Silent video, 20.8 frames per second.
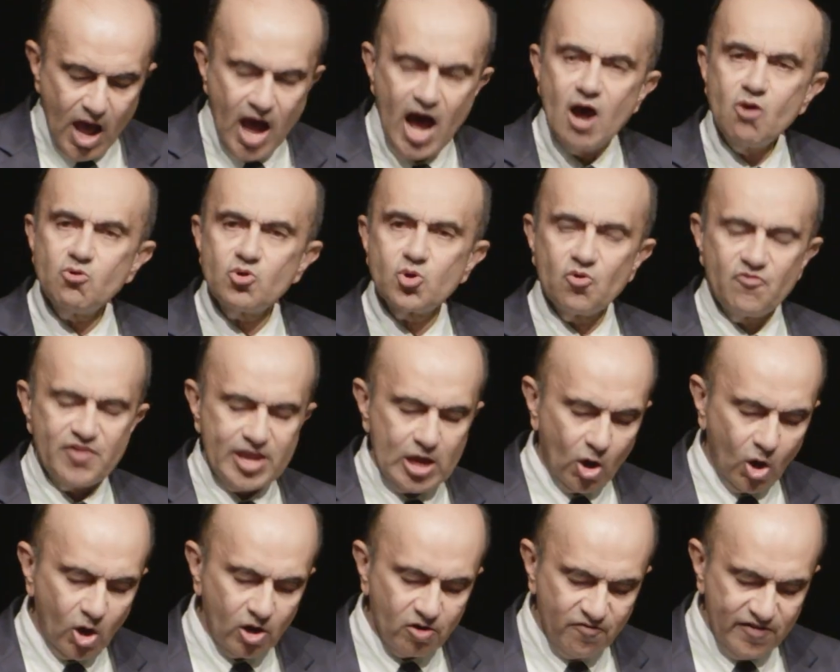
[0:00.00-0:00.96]
how do we
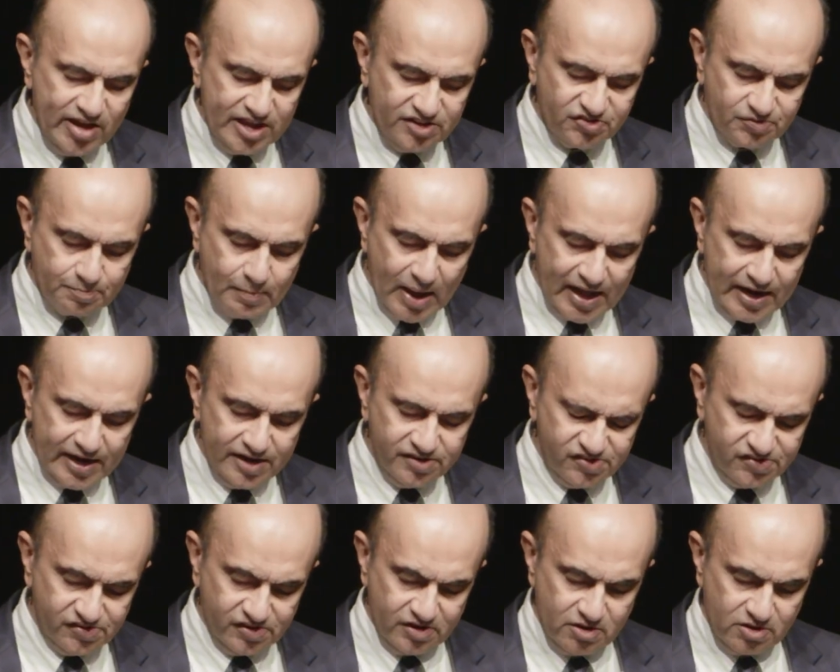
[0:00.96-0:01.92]
always
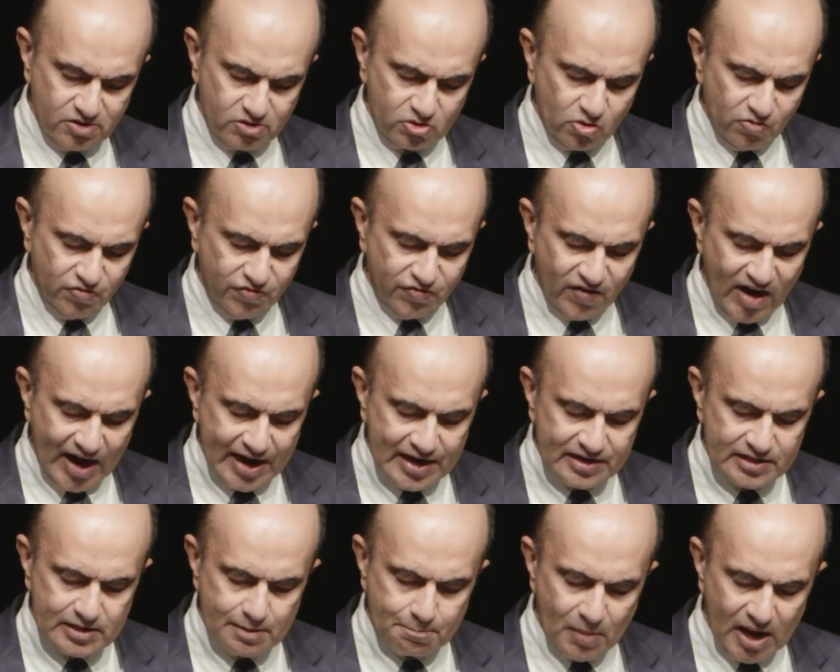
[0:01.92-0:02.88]
manage to
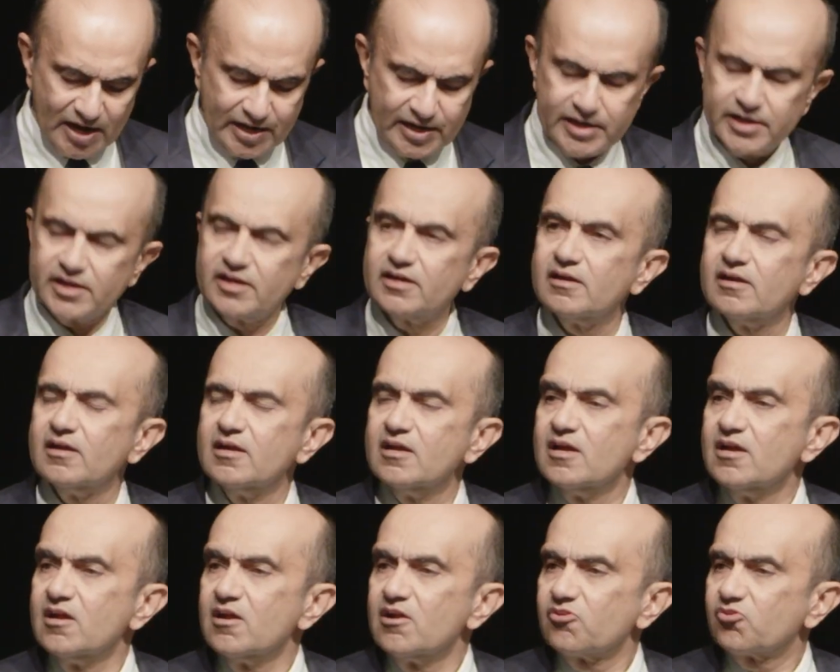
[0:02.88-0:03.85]
find the money
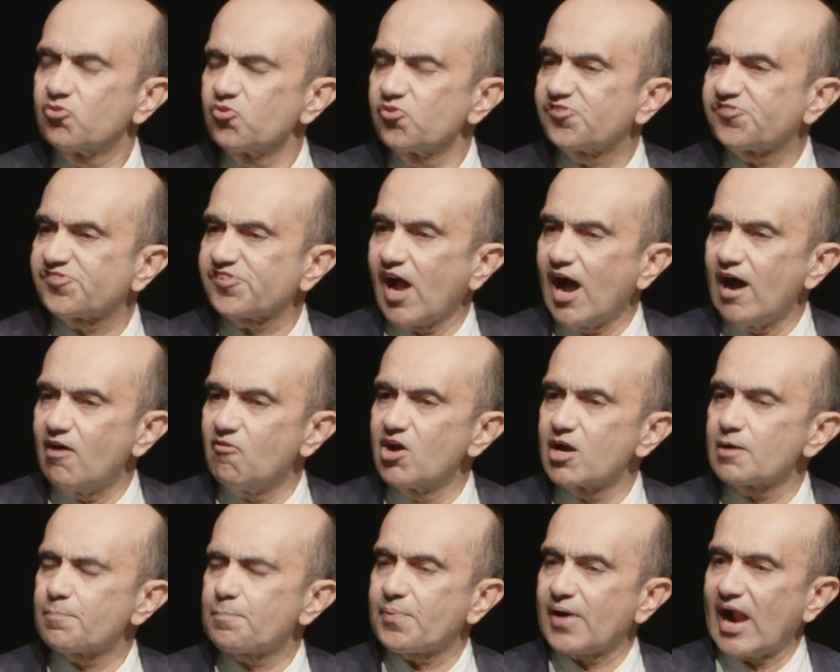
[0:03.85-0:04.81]
to shower
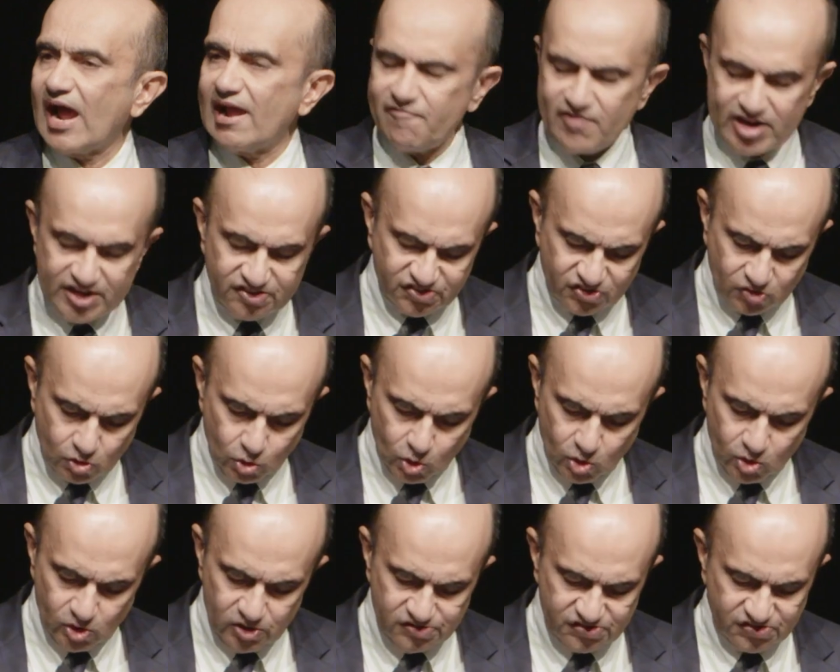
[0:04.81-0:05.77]
private
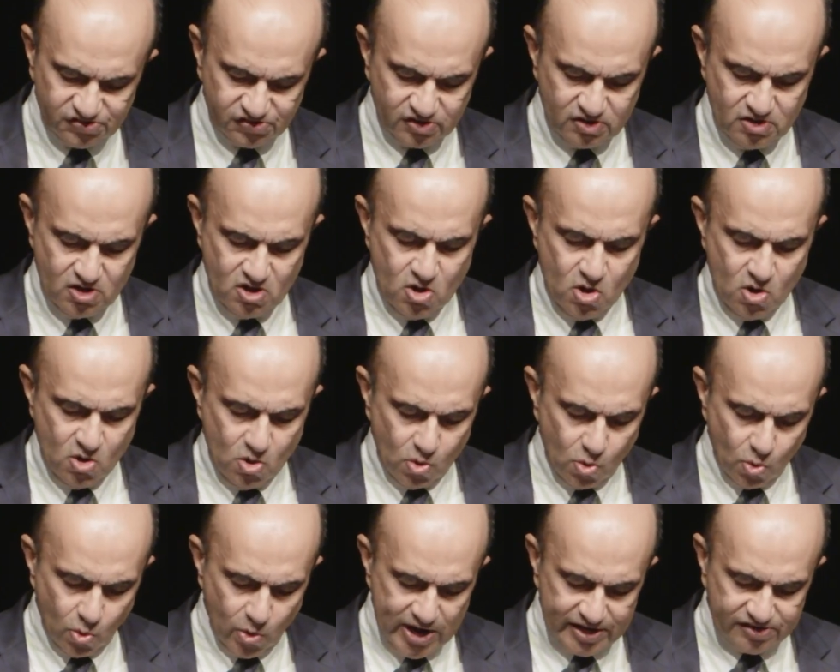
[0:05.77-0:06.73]
schools
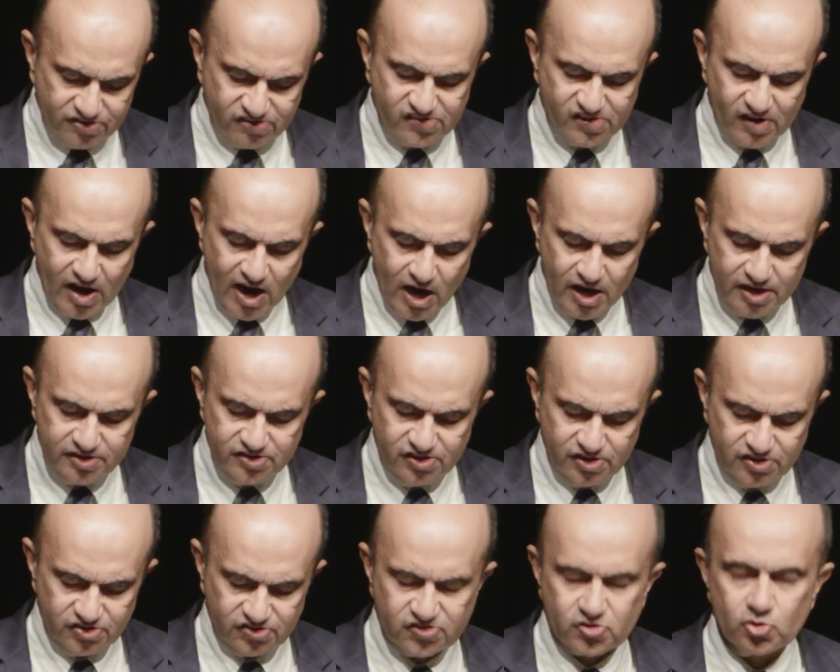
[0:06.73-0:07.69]
which charge
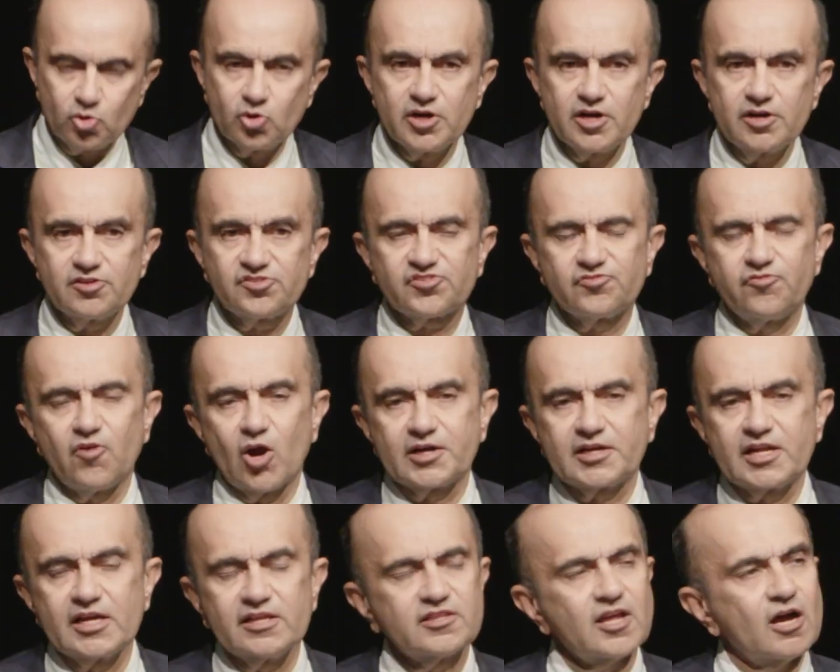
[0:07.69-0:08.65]
students
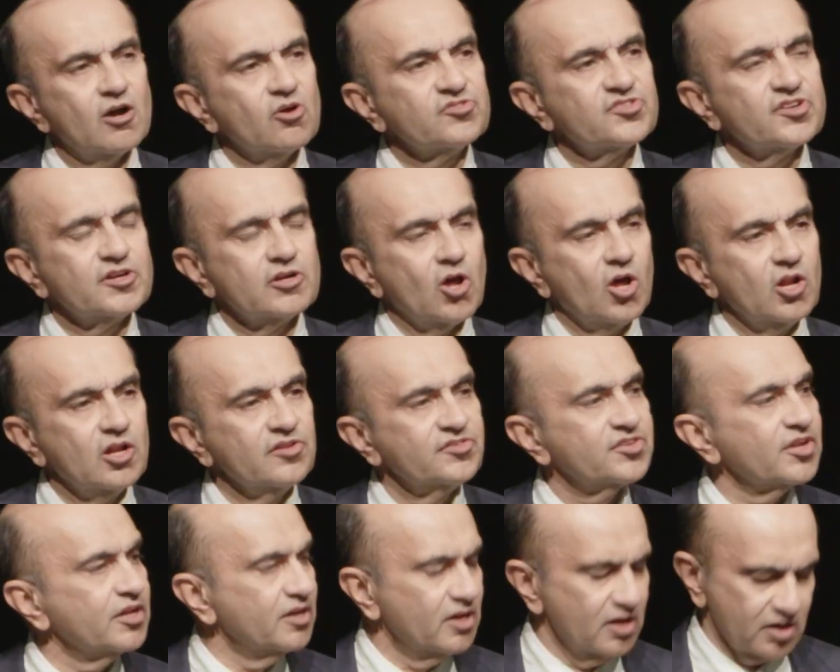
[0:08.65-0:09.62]
$40,000
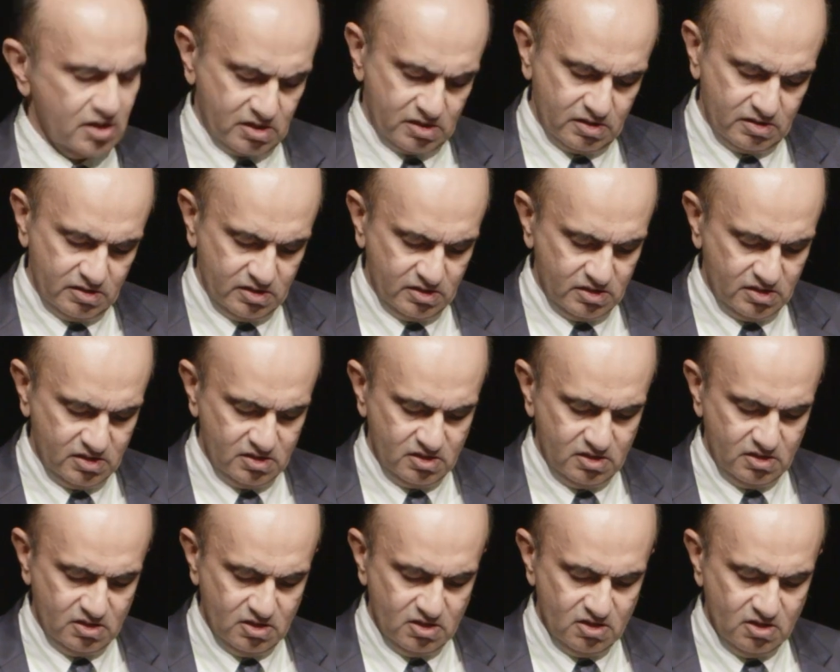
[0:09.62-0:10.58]
a year
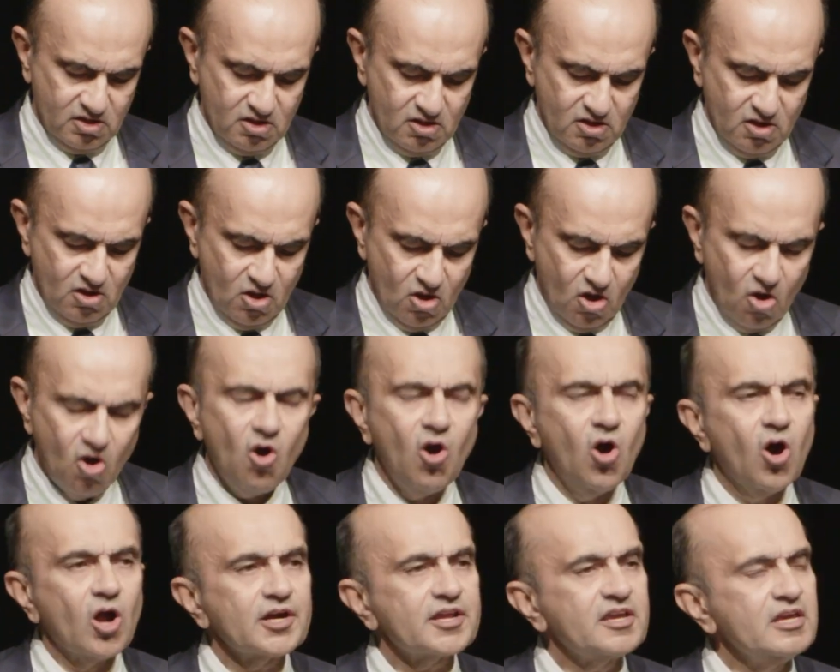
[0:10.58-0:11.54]

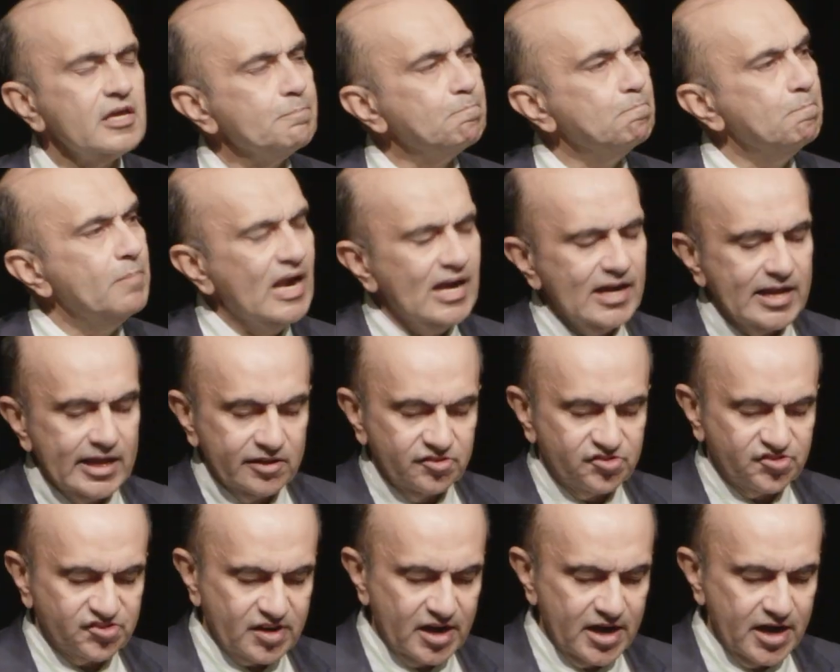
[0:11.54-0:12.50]
or keep building
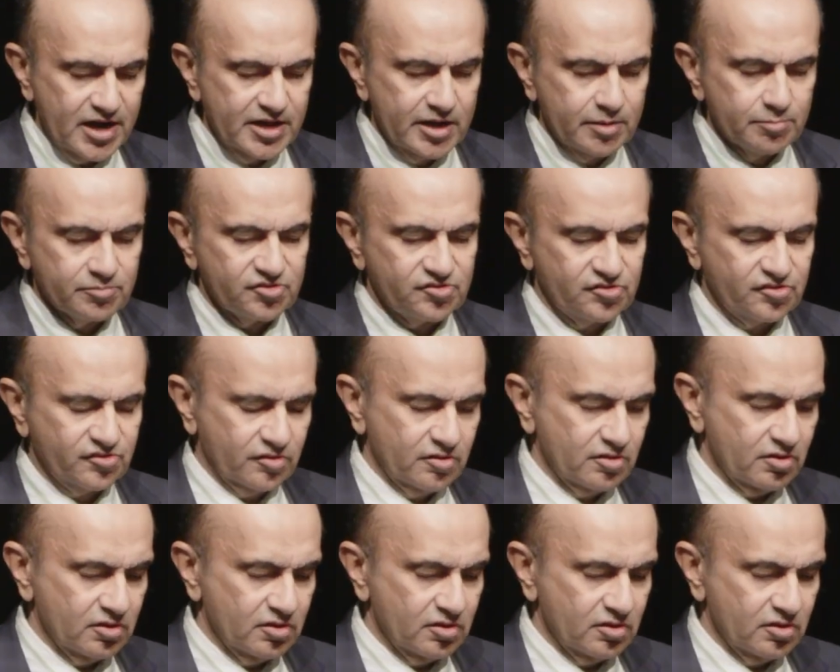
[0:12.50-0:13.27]
stadiums